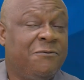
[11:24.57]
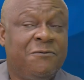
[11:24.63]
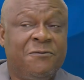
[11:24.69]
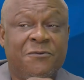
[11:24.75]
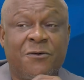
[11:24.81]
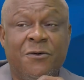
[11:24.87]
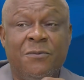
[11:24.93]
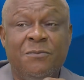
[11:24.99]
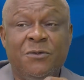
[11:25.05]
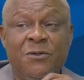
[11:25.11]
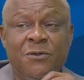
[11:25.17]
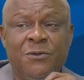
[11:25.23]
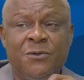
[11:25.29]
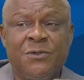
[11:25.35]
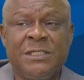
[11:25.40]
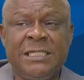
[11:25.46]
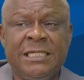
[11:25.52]
from
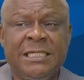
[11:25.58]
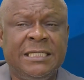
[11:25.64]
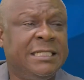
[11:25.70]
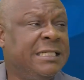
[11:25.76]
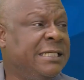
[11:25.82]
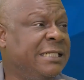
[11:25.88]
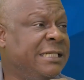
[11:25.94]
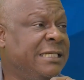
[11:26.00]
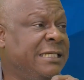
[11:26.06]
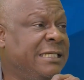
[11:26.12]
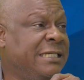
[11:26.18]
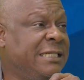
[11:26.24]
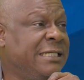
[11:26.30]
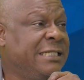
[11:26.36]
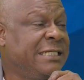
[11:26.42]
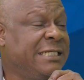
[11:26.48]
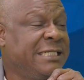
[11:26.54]
using
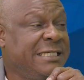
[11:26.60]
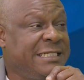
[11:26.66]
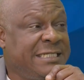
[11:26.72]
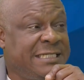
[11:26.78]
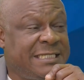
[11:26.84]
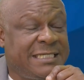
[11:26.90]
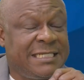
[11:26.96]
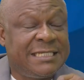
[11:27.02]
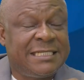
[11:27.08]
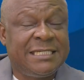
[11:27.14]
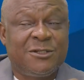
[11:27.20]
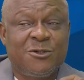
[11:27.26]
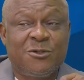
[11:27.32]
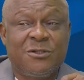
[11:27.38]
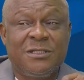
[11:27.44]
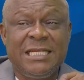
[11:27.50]
60